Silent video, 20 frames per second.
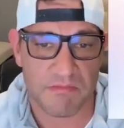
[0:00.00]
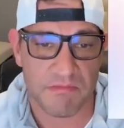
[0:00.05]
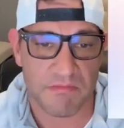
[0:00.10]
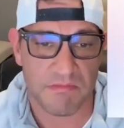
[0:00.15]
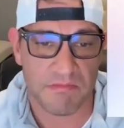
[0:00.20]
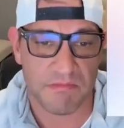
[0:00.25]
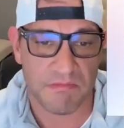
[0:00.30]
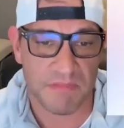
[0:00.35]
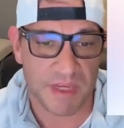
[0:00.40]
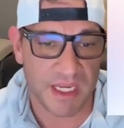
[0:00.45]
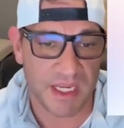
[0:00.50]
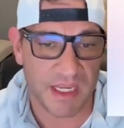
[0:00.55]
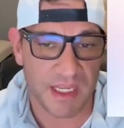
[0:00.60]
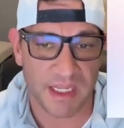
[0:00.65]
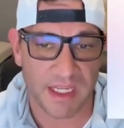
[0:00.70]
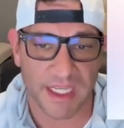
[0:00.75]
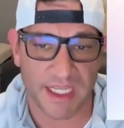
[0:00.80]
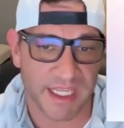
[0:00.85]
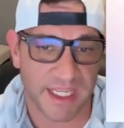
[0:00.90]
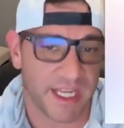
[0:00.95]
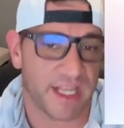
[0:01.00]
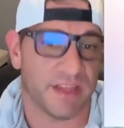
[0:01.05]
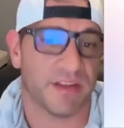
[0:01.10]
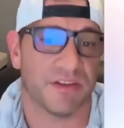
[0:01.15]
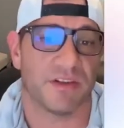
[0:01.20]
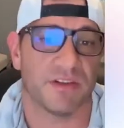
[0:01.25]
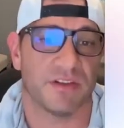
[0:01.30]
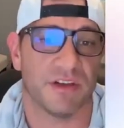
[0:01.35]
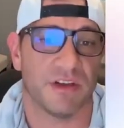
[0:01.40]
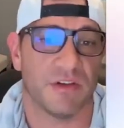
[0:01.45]
meeting and
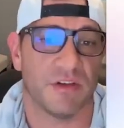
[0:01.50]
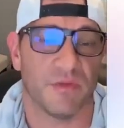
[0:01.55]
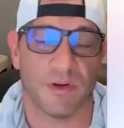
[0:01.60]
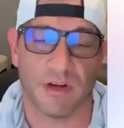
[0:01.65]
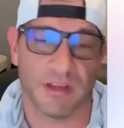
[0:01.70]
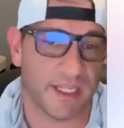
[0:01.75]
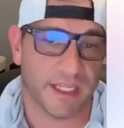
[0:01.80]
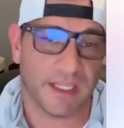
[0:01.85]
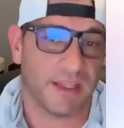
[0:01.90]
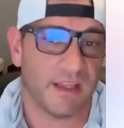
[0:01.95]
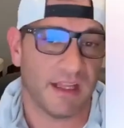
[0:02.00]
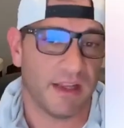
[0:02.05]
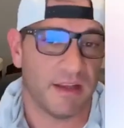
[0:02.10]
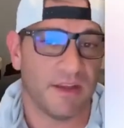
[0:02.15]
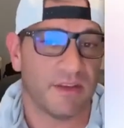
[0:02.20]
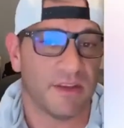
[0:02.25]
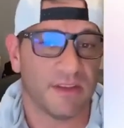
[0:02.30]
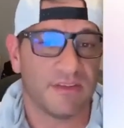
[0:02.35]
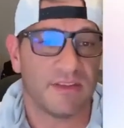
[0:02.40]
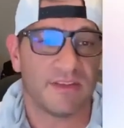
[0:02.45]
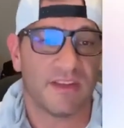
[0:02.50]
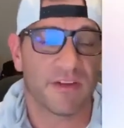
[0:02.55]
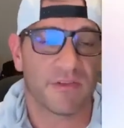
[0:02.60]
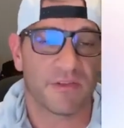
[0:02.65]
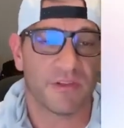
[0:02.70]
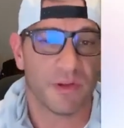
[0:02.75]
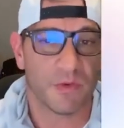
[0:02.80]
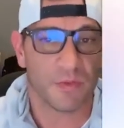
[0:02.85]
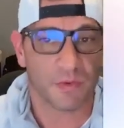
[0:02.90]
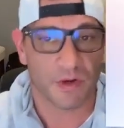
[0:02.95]
calendar software. Like, it's
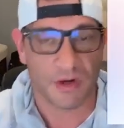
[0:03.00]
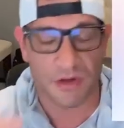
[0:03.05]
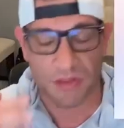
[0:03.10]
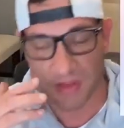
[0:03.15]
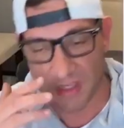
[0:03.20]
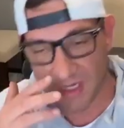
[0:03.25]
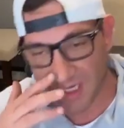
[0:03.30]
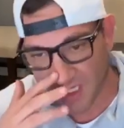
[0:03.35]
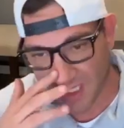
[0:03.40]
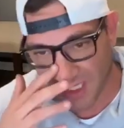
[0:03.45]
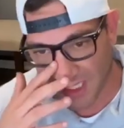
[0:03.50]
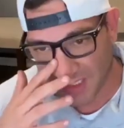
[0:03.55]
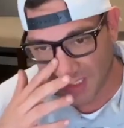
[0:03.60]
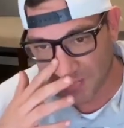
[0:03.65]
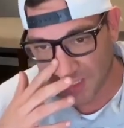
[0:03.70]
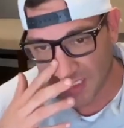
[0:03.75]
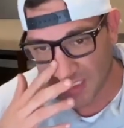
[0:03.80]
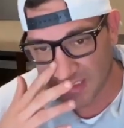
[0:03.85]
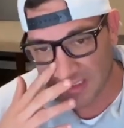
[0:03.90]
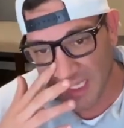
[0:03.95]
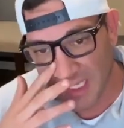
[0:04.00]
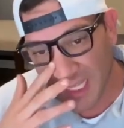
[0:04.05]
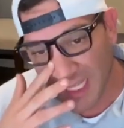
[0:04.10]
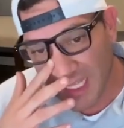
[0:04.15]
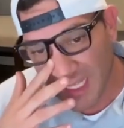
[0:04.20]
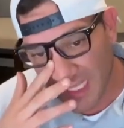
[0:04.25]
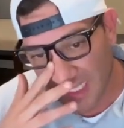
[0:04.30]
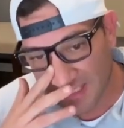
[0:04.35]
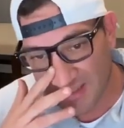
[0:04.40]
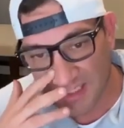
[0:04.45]
definitely worth it, again, because
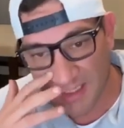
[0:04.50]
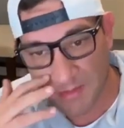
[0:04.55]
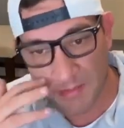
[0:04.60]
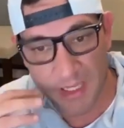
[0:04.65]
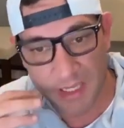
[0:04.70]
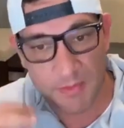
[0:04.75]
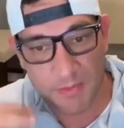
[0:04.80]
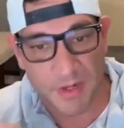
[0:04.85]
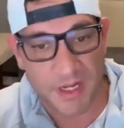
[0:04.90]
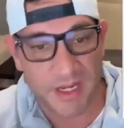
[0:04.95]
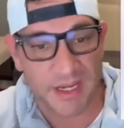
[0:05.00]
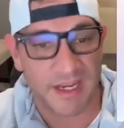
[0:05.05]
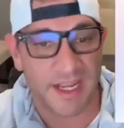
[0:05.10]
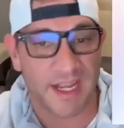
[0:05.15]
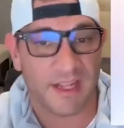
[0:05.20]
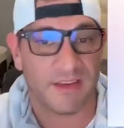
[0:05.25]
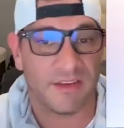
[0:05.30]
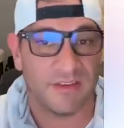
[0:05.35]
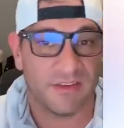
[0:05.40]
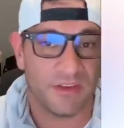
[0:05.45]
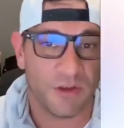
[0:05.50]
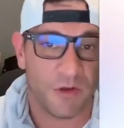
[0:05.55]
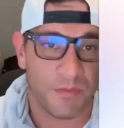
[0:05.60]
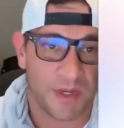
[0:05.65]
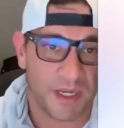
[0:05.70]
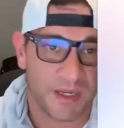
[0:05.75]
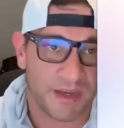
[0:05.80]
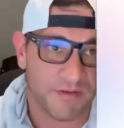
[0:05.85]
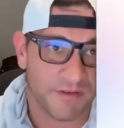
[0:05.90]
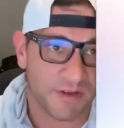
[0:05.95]
it's going to be able to connect to so many
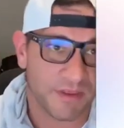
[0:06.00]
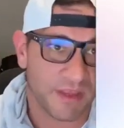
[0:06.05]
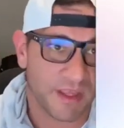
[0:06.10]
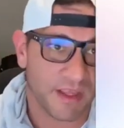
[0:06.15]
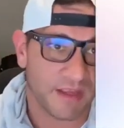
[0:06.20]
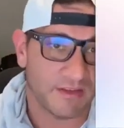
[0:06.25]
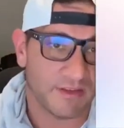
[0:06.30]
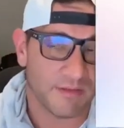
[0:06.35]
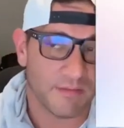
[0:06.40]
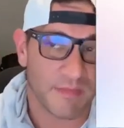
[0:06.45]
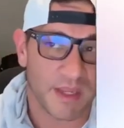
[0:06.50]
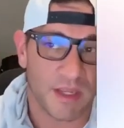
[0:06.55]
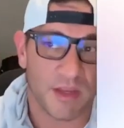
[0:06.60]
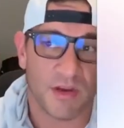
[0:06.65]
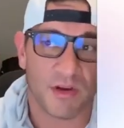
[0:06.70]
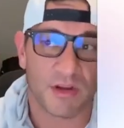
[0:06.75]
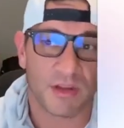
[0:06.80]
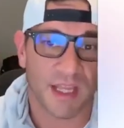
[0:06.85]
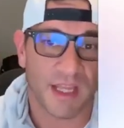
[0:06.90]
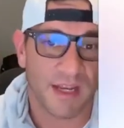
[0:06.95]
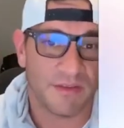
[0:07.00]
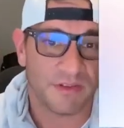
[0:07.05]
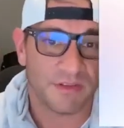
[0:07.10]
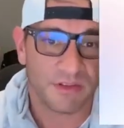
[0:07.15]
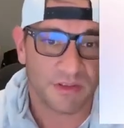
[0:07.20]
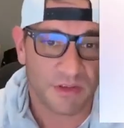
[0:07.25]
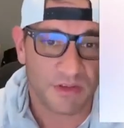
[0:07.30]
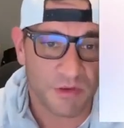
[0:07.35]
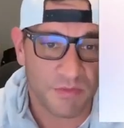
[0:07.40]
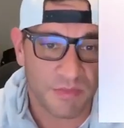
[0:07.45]
different things and make your life
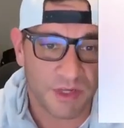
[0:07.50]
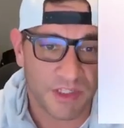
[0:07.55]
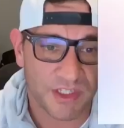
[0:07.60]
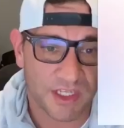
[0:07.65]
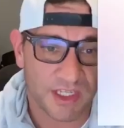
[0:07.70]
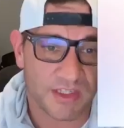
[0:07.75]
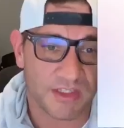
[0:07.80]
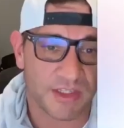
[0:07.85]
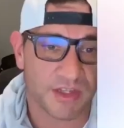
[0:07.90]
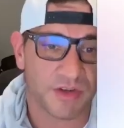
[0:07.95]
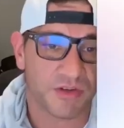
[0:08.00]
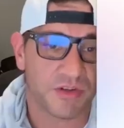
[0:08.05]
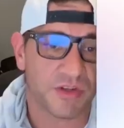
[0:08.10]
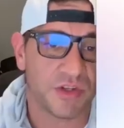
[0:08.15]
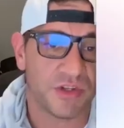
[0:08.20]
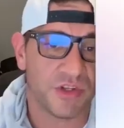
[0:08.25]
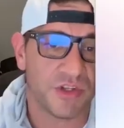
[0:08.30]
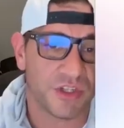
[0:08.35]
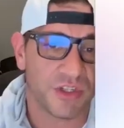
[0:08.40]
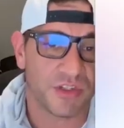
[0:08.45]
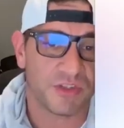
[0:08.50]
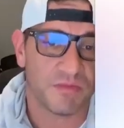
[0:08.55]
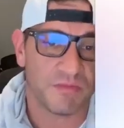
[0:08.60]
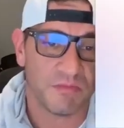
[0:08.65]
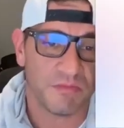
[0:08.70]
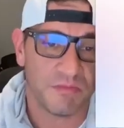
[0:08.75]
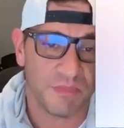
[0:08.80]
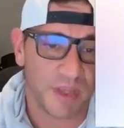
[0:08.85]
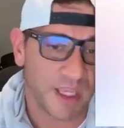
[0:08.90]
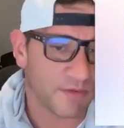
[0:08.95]
so much easier to just
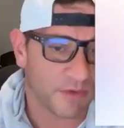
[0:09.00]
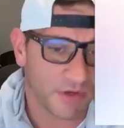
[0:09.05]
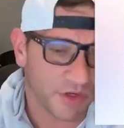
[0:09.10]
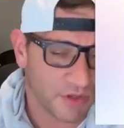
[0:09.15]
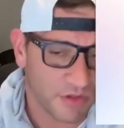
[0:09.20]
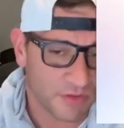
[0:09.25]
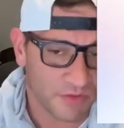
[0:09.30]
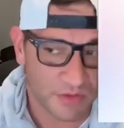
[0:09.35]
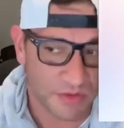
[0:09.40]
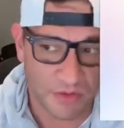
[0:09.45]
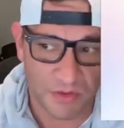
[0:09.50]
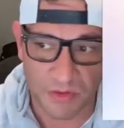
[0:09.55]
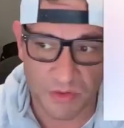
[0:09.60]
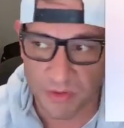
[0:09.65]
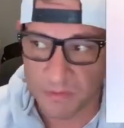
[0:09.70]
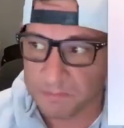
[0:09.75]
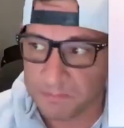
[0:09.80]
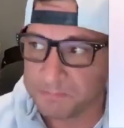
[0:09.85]
be able to use Google.